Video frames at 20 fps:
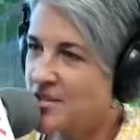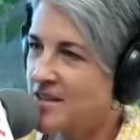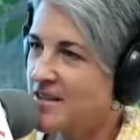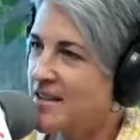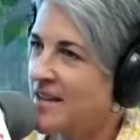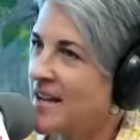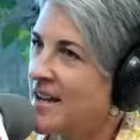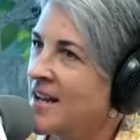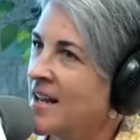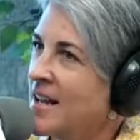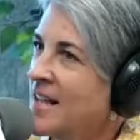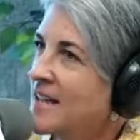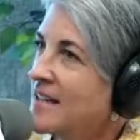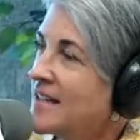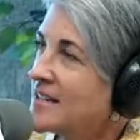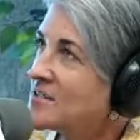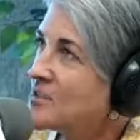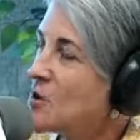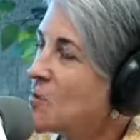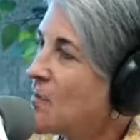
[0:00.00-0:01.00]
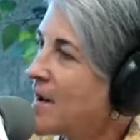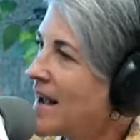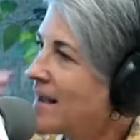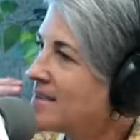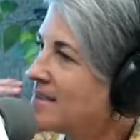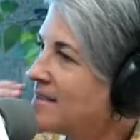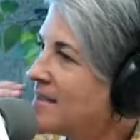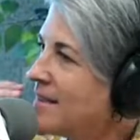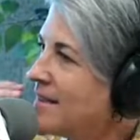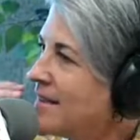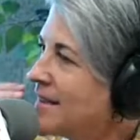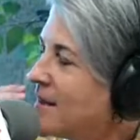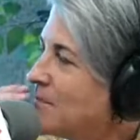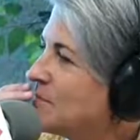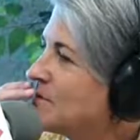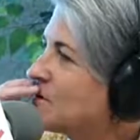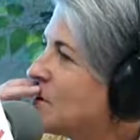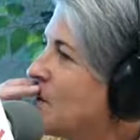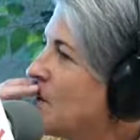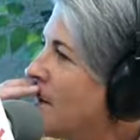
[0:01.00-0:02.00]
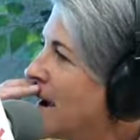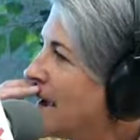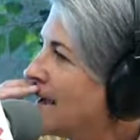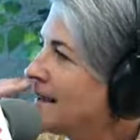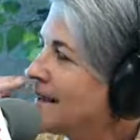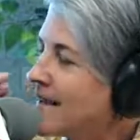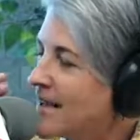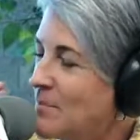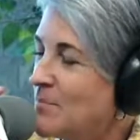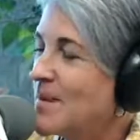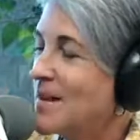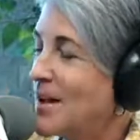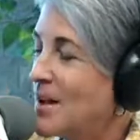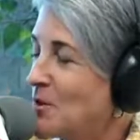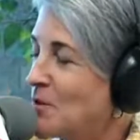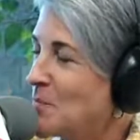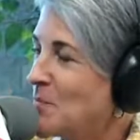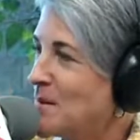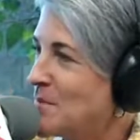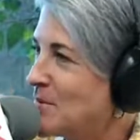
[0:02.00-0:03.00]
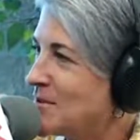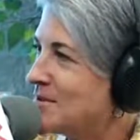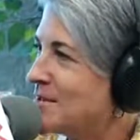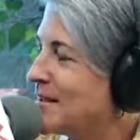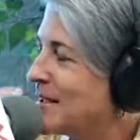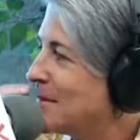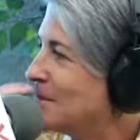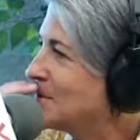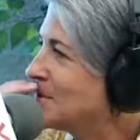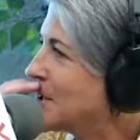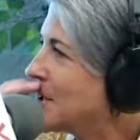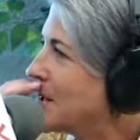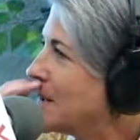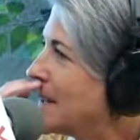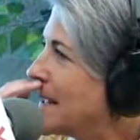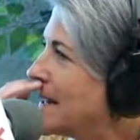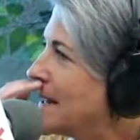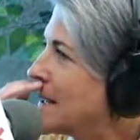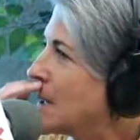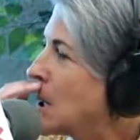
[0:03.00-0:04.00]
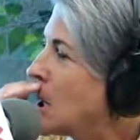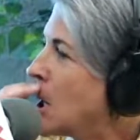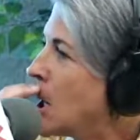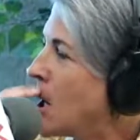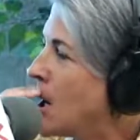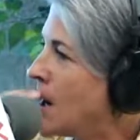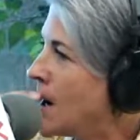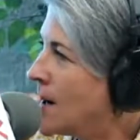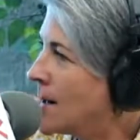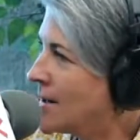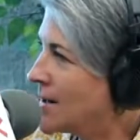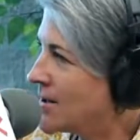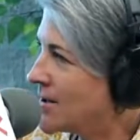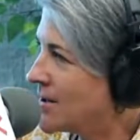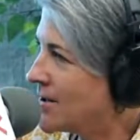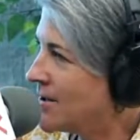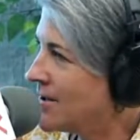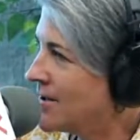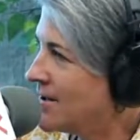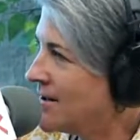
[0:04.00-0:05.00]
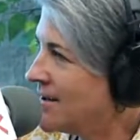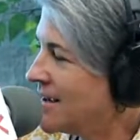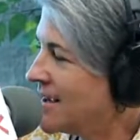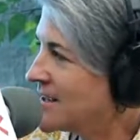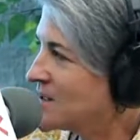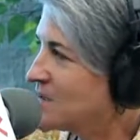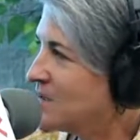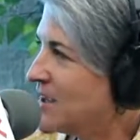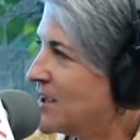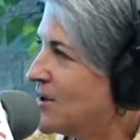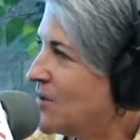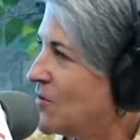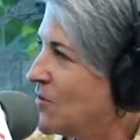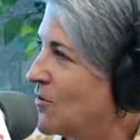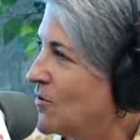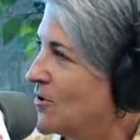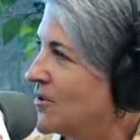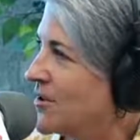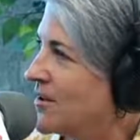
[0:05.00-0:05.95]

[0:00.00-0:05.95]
that. Let's go back to the lip. So my lip and other people's lips are getting longer as we get older.